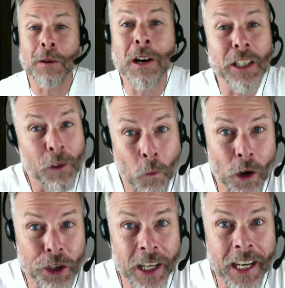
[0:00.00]
much for
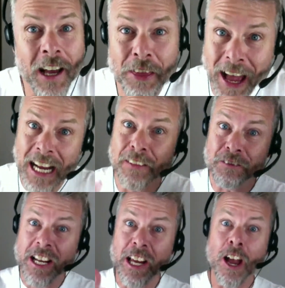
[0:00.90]
watching that
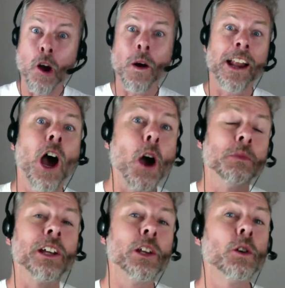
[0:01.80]
video, and I hope
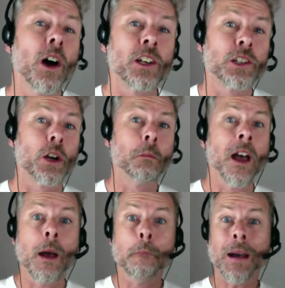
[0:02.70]
that you got some
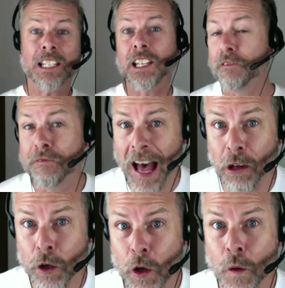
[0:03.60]
massive
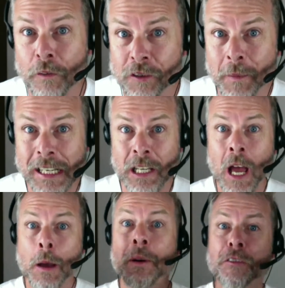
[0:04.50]
value from it.
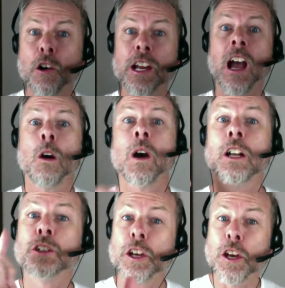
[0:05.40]
Before you go,
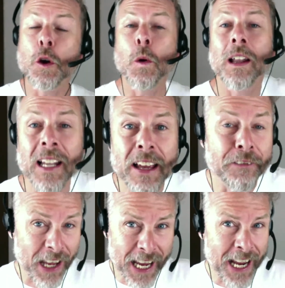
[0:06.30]
do you live
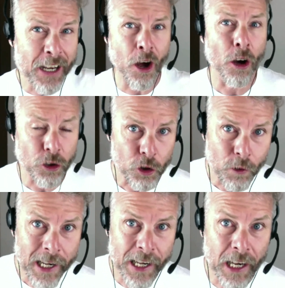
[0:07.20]
in
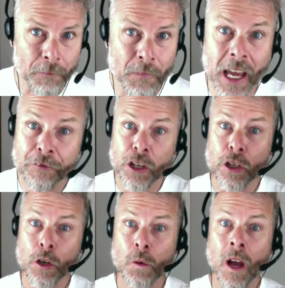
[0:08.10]
Australia? If you
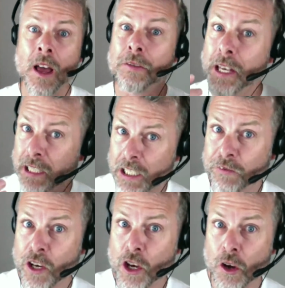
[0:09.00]
do, this is
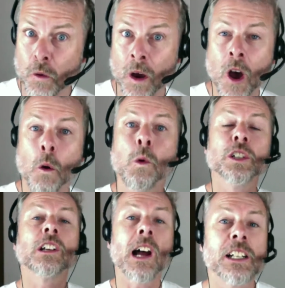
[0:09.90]
for you. Would
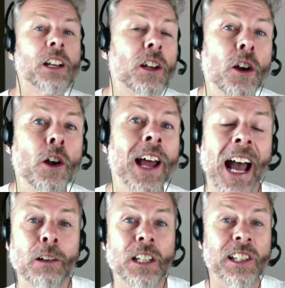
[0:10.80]
you like to learn
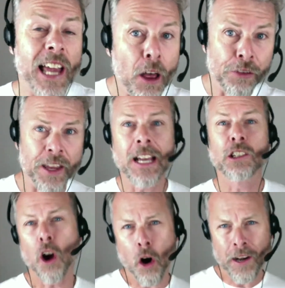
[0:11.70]
how to sell things
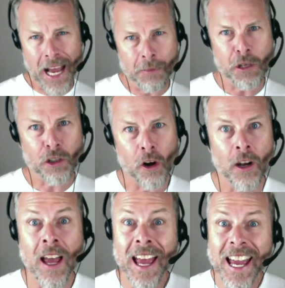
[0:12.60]
on Amazon
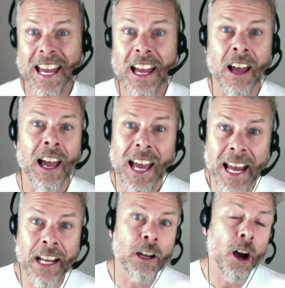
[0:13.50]
here
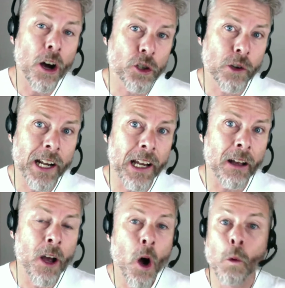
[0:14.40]
in Australia?
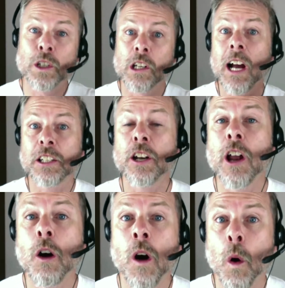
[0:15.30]
Would you like to
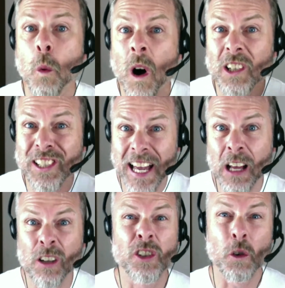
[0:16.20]
know what
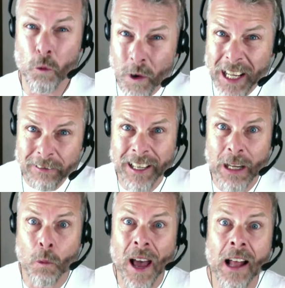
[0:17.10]
sells really, really
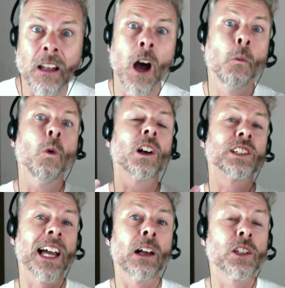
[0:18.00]
well and what
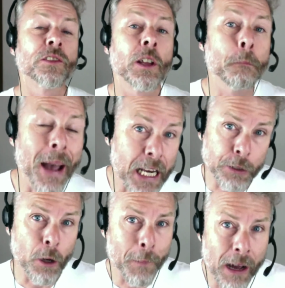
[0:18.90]
sells for the
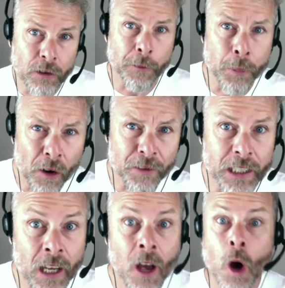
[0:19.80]
maximum amount of
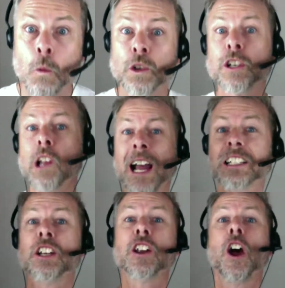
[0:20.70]
profit? Would you like
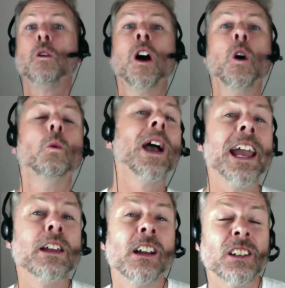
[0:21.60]
to know where
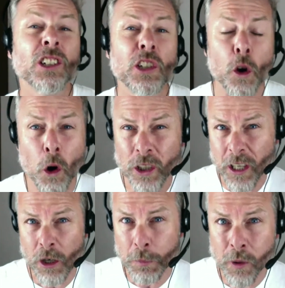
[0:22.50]
you can source
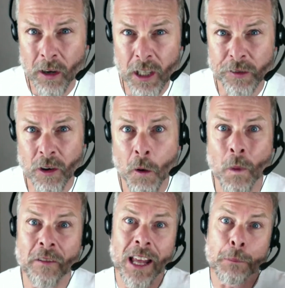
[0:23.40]
those products from,
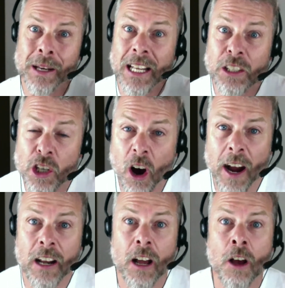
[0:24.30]
whether that be in
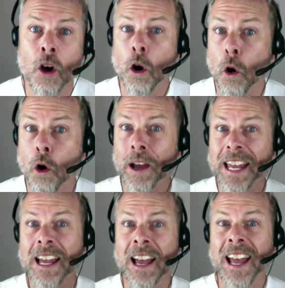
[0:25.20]
China or
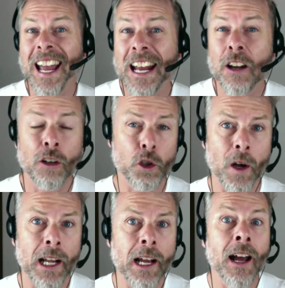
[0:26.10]
here in
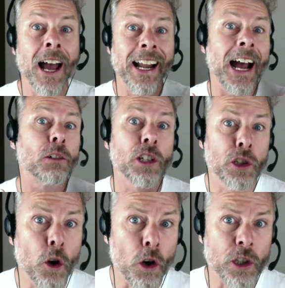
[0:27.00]
Australia, and how to
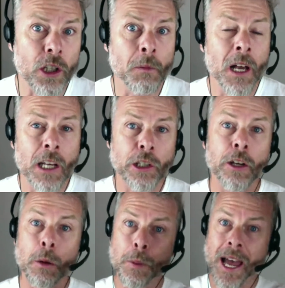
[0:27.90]
source them so
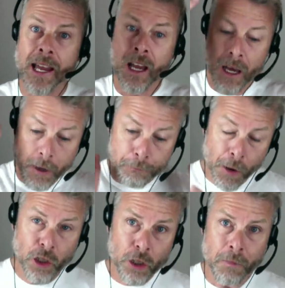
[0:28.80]
you pay
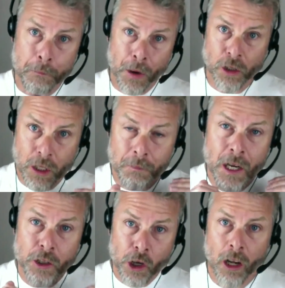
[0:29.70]
bottom
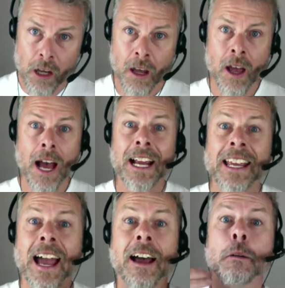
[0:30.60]
dollar and
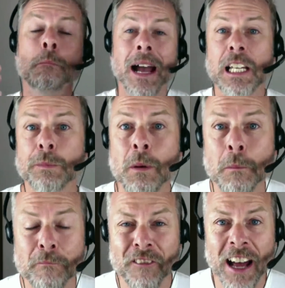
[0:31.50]
get maximum
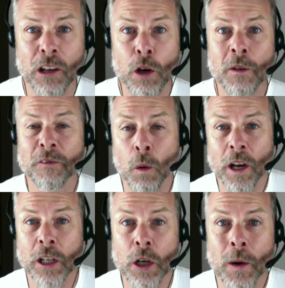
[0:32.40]
value for what
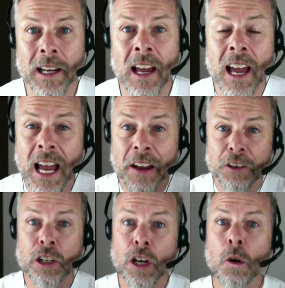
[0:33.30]
you're doing. If
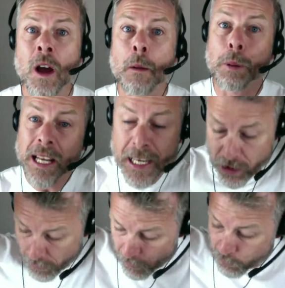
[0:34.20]
you do,
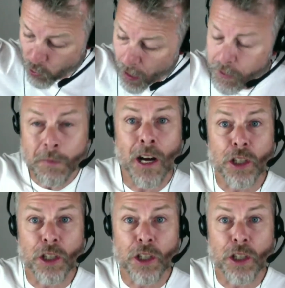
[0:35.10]
please subscribe to my